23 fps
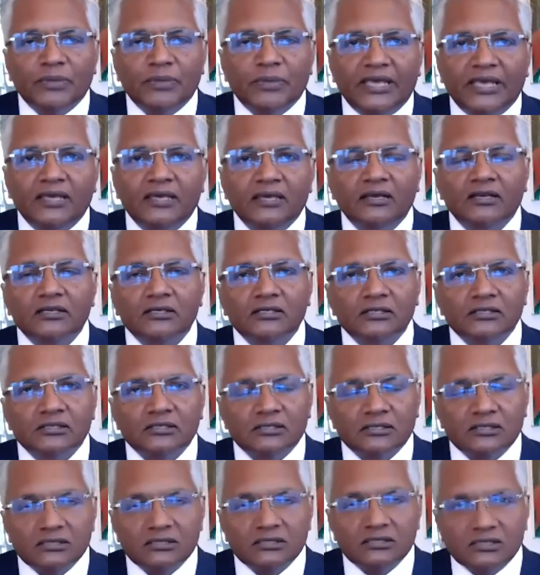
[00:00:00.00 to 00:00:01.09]
be
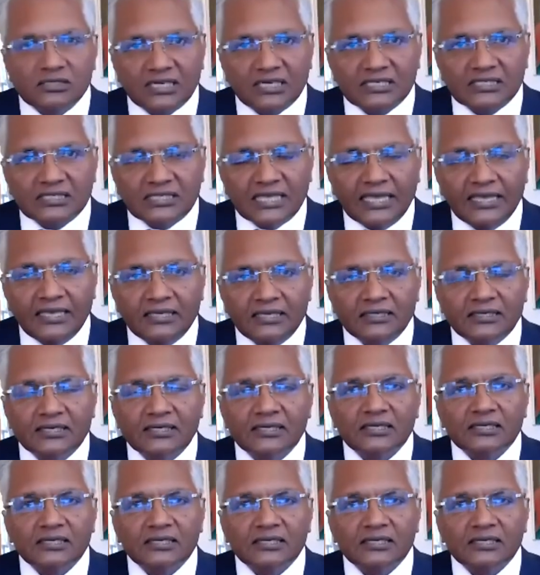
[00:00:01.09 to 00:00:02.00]
succinct,